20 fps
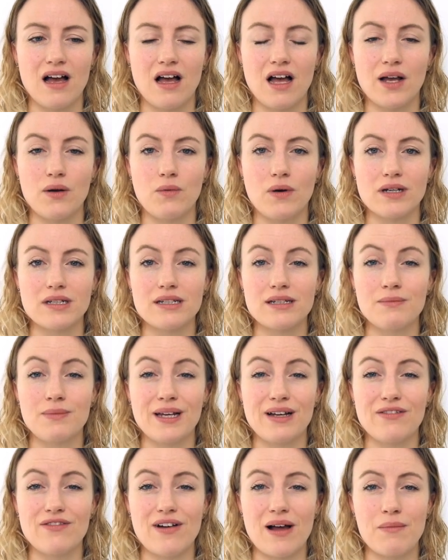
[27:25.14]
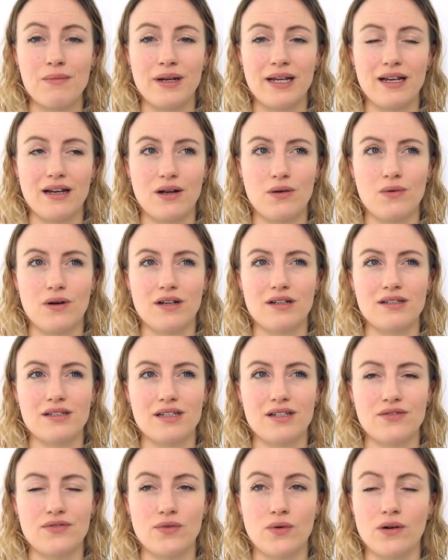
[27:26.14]
I wanted a big family. I
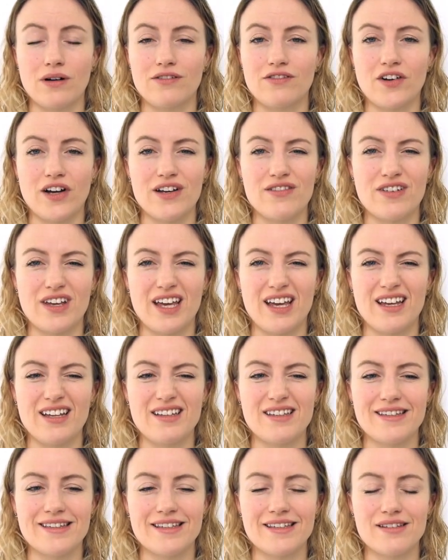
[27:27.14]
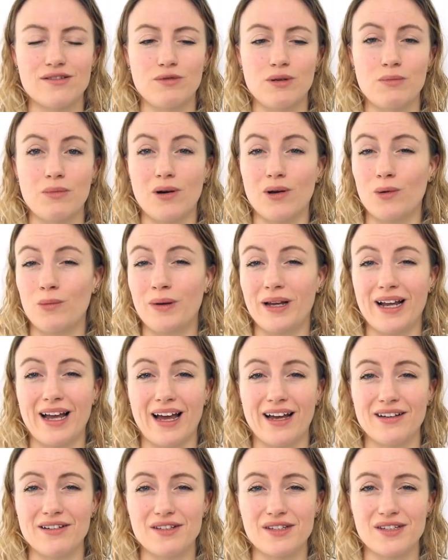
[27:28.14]
wanted 4 or 5 kids. We bought a big
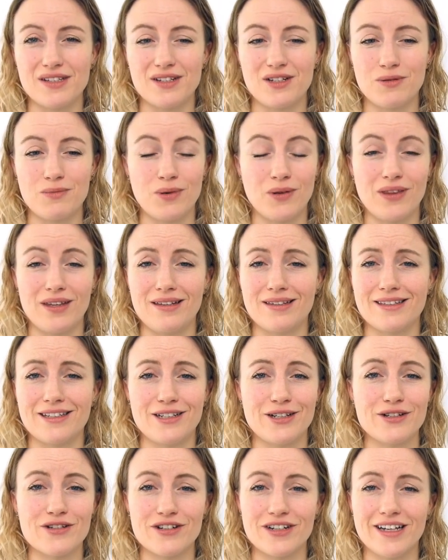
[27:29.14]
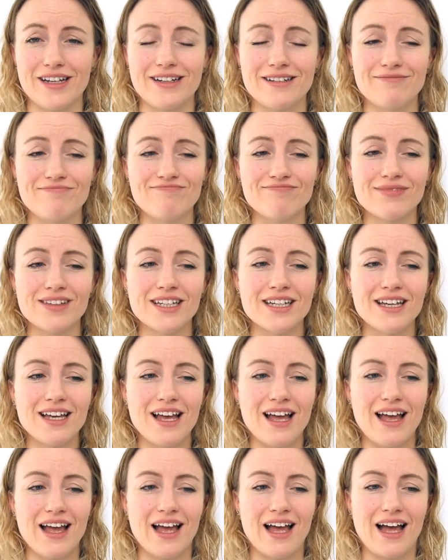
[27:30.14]
house to put these children in,
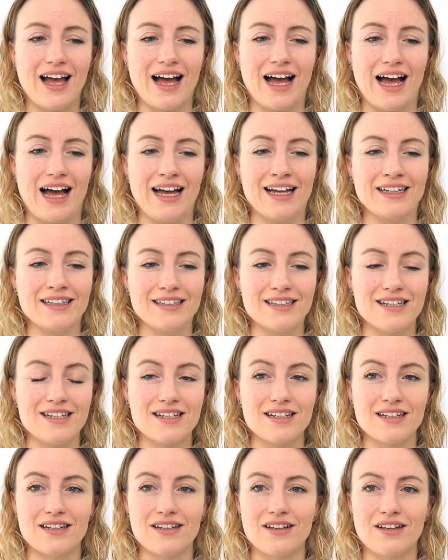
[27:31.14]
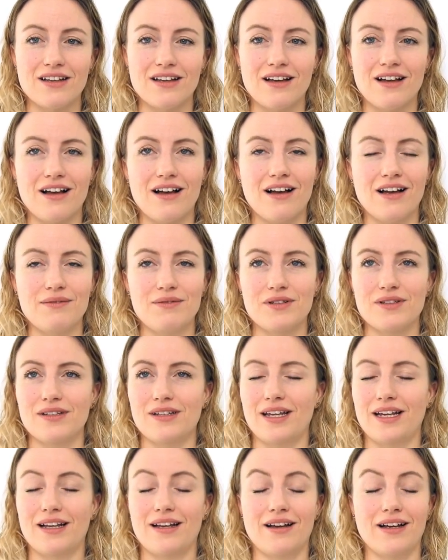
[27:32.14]
and I'm just
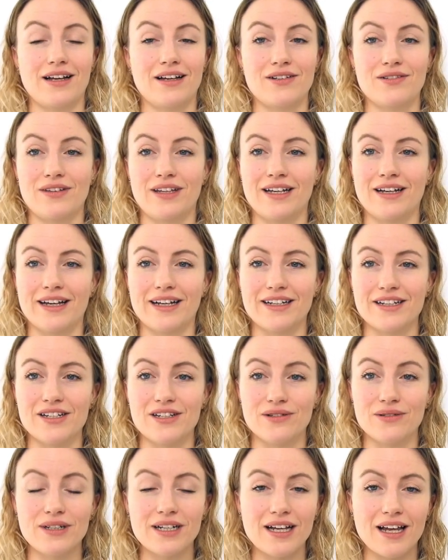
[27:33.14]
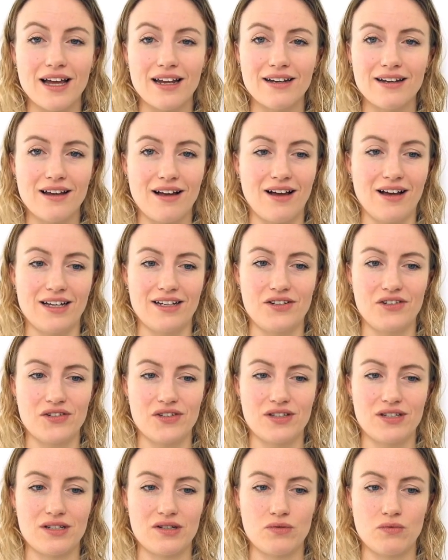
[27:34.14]
like, I don't think I can do it again.
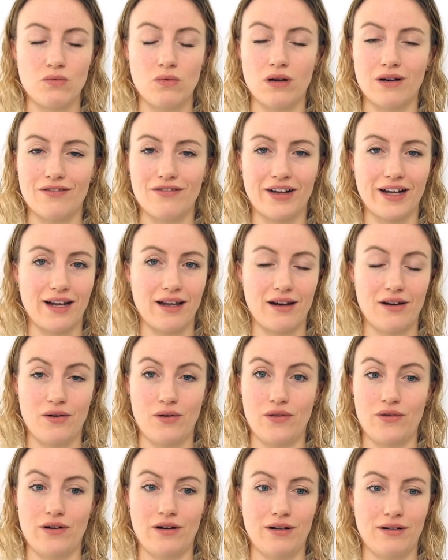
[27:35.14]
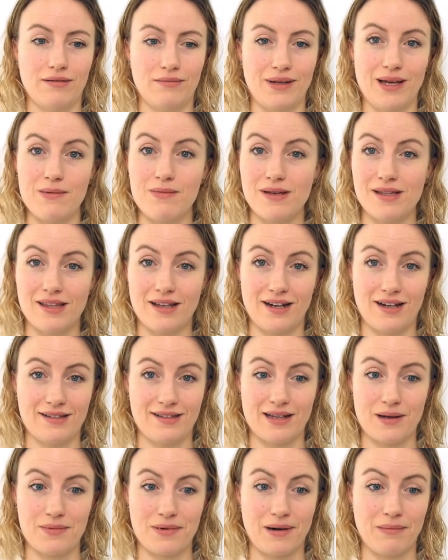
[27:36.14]
What if I get another baby that has
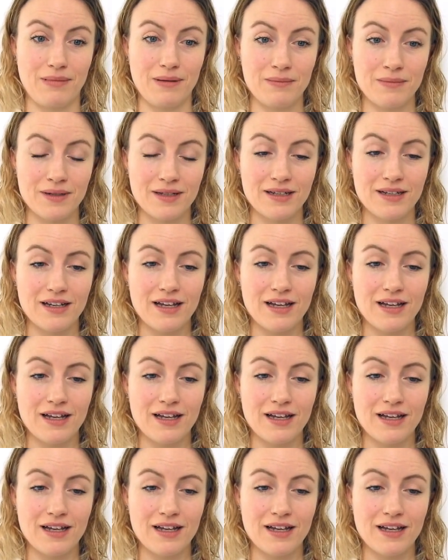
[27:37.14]
that problem?